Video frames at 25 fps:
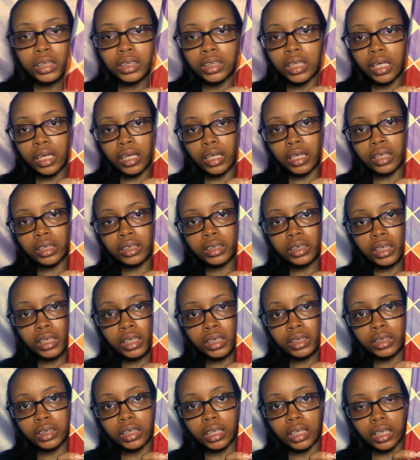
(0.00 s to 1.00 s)
it's
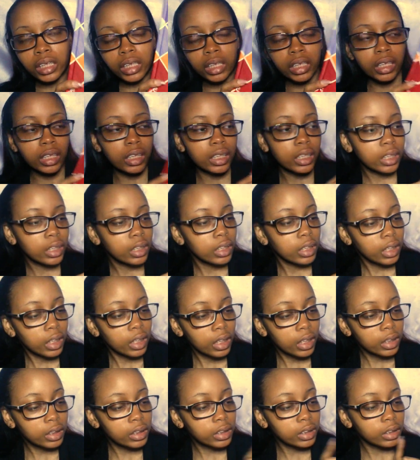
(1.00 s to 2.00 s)
the
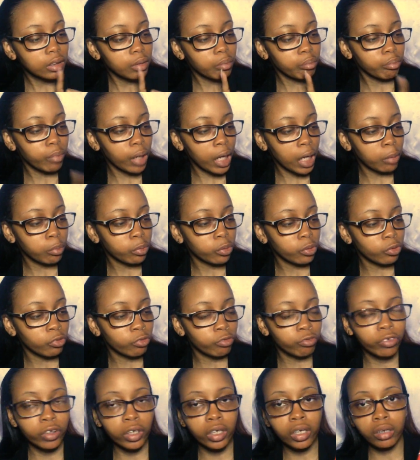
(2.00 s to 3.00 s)
Kids Bible
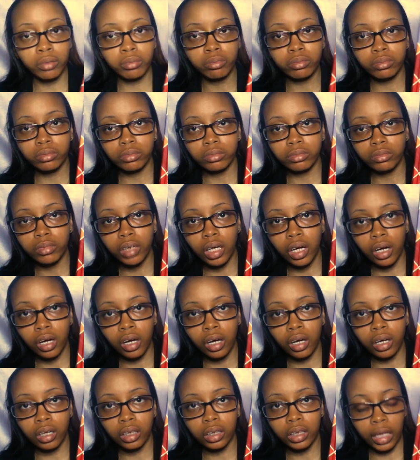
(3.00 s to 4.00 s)
from
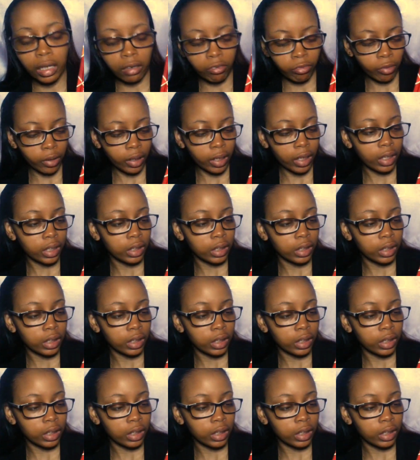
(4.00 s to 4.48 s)
Lifeway.